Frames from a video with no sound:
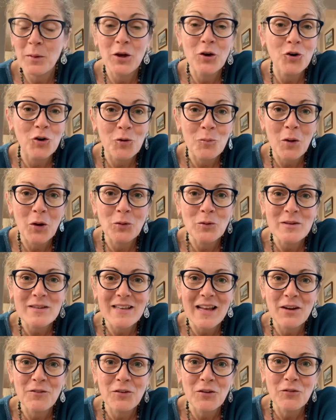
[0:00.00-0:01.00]
hormones.
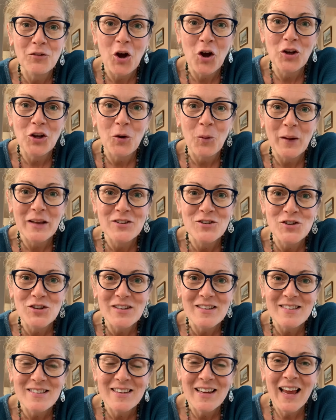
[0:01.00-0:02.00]
And if you've got any
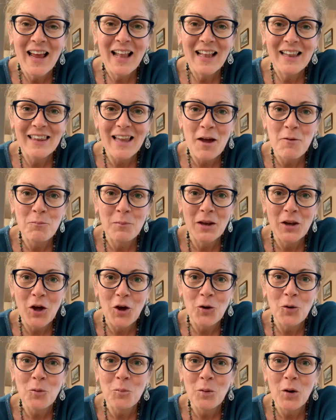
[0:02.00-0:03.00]
questions, let me
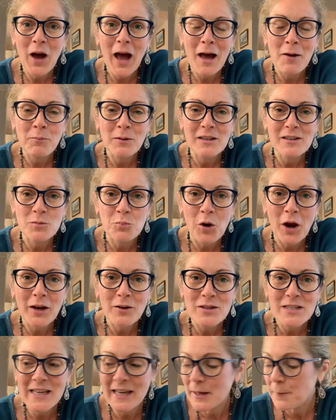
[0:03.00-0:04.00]
know. But happy
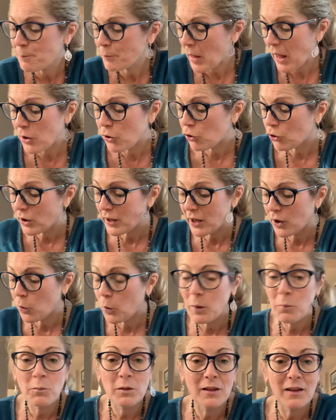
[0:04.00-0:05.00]
sprouting, and all the
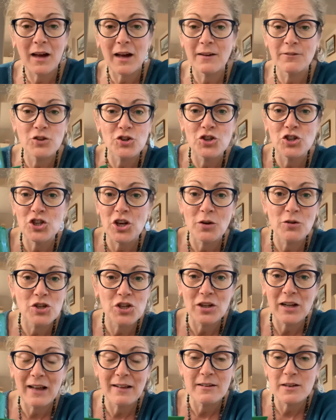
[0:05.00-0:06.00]
equipment that I've just showed you,
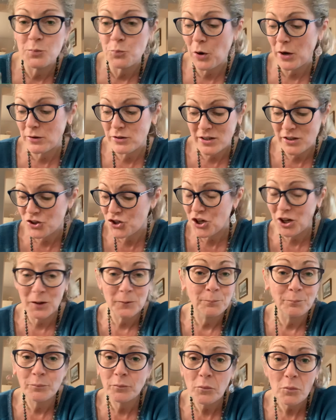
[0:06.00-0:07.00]
like the sprouting jar,
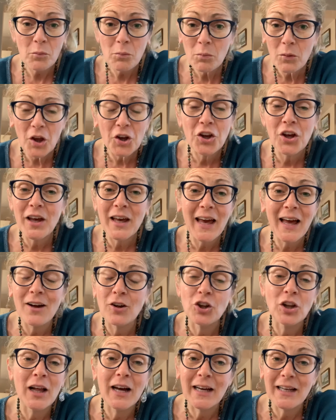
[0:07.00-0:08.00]
you can get
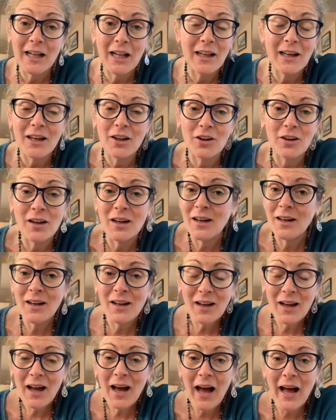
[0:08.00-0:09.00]
online. I
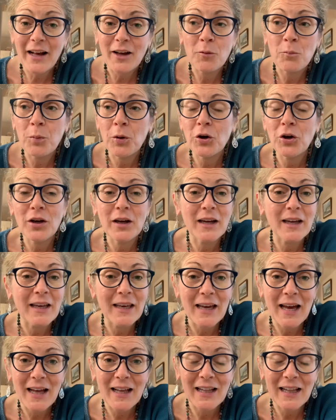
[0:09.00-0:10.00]
can put
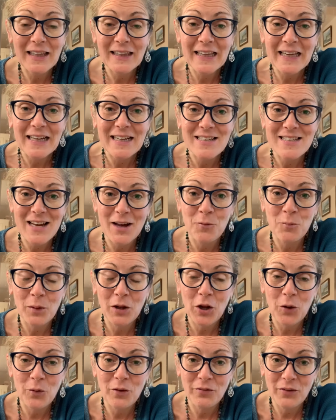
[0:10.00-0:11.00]
a link down
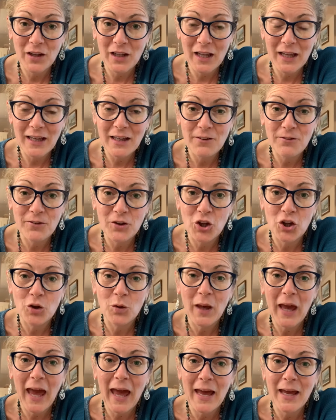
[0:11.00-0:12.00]
below if you like for
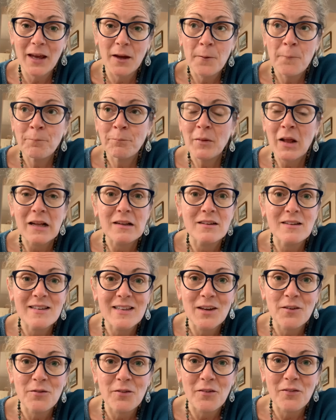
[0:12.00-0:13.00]
UK, and see
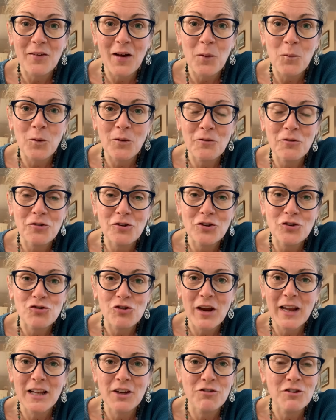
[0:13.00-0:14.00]
if I find one for
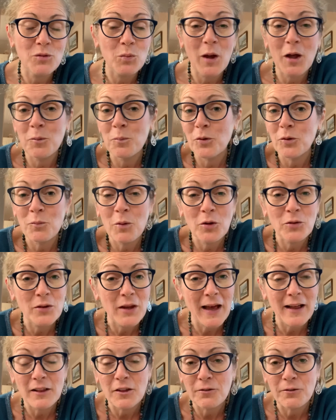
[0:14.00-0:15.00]
Australia as well. But most
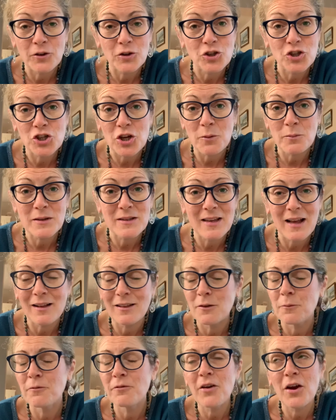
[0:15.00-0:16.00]
health food shops sell
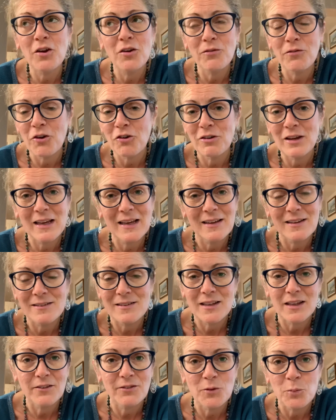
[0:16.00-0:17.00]
them. Very, very
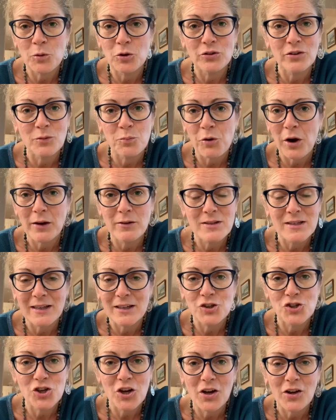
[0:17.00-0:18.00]
easy. If you put sprouting
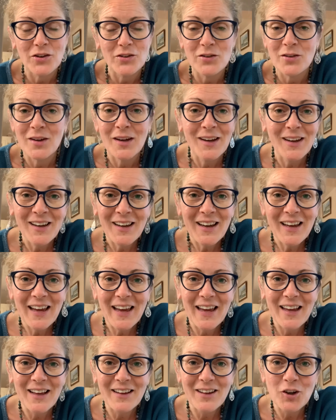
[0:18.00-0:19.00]
jars,
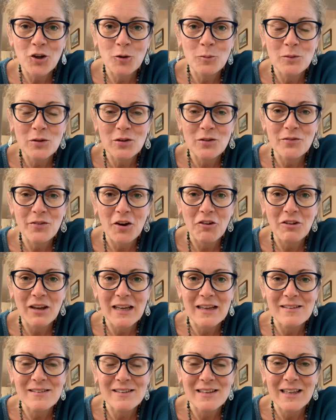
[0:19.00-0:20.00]
it comes up very
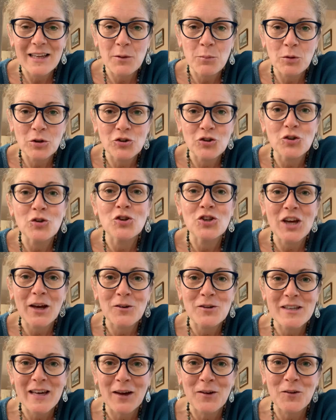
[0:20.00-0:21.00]
easily. But do
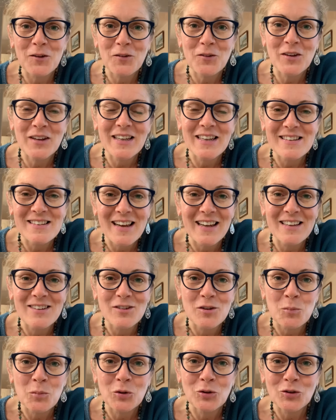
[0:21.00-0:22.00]
shout out if you need any
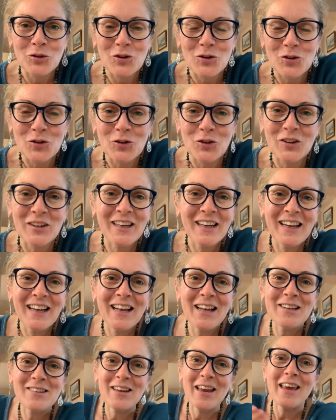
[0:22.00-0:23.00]
support at all.
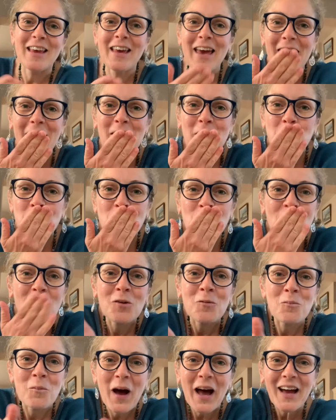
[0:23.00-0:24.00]
Take care.
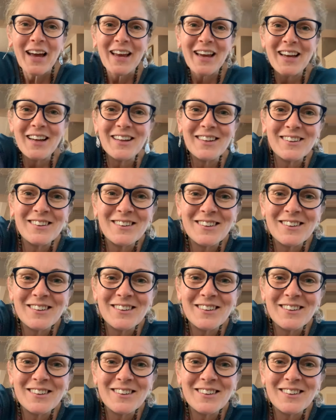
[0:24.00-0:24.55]
Bye.